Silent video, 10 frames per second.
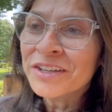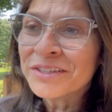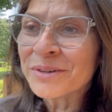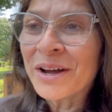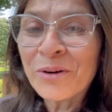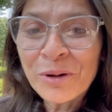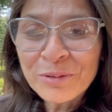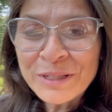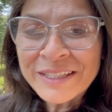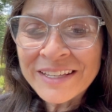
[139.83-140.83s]
So I
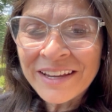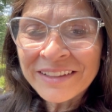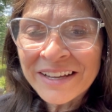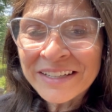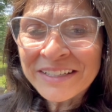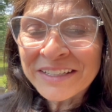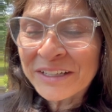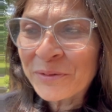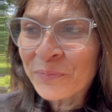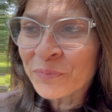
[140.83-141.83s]
always say that,
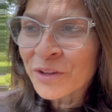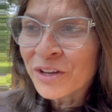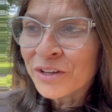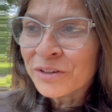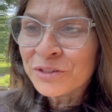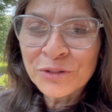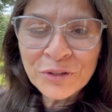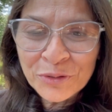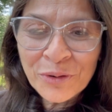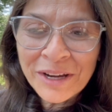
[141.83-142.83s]
do
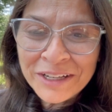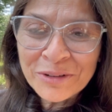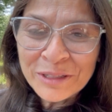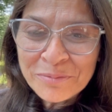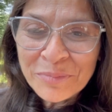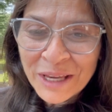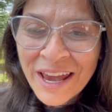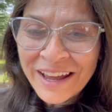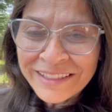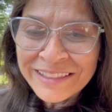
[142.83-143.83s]
you know any Olympic
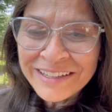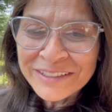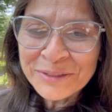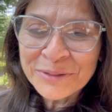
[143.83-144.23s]
athlete